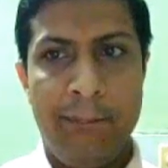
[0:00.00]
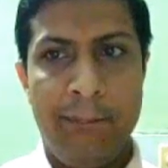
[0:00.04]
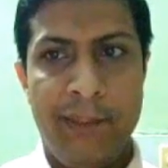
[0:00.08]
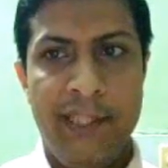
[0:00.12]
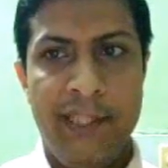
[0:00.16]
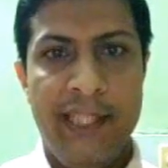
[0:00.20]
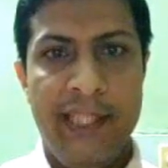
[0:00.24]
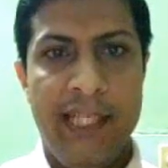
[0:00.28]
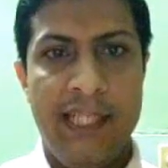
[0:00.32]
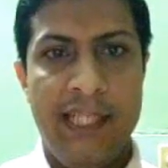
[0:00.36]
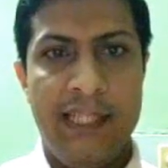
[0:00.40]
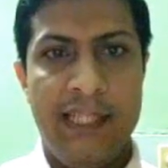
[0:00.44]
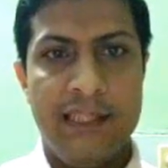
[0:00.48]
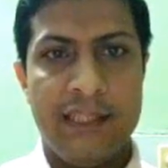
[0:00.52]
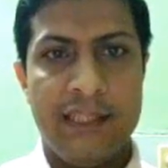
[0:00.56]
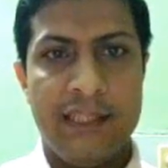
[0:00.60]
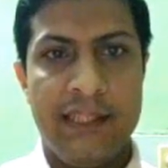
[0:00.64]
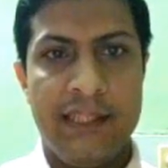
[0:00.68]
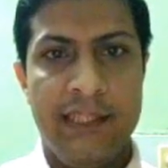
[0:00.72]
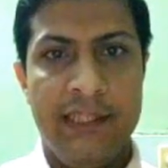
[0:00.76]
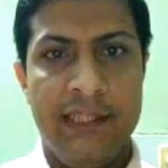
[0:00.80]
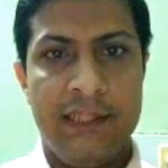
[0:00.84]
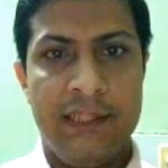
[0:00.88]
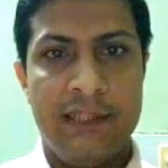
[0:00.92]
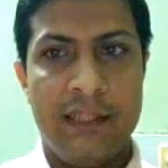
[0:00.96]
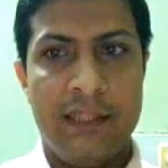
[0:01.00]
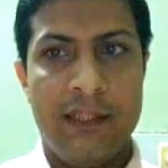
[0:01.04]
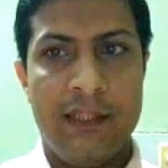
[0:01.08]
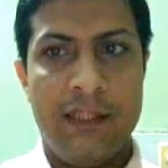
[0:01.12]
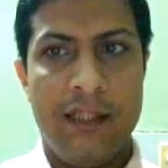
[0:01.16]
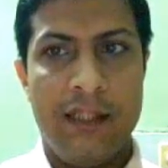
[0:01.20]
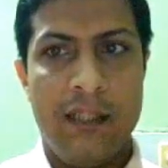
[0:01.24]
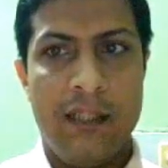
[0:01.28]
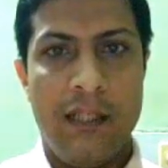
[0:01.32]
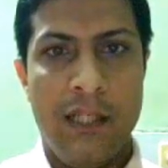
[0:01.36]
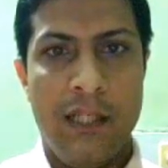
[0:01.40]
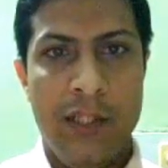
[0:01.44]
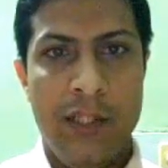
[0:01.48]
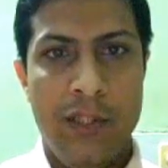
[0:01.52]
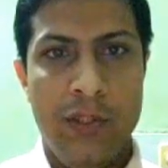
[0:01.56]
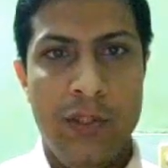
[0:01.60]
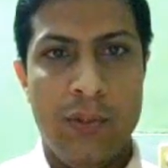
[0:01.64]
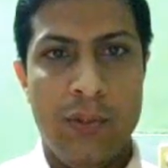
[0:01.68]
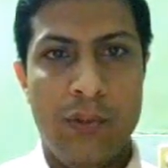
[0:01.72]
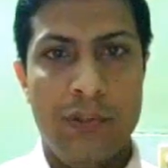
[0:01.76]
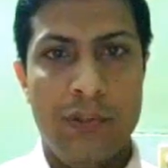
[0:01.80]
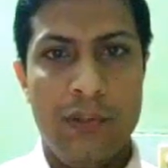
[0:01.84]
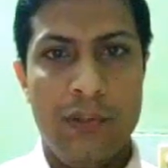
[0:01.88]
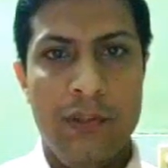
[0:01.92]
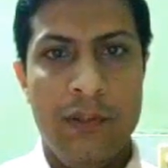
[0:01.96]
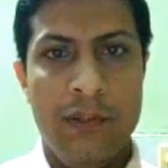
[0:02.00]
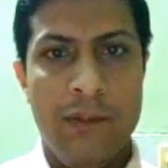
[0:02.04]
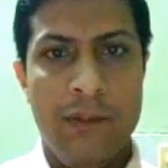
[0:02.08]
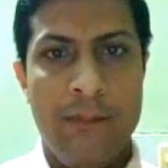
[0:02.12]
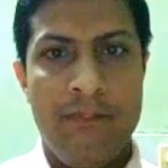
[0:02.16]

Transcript: P dash is unknown,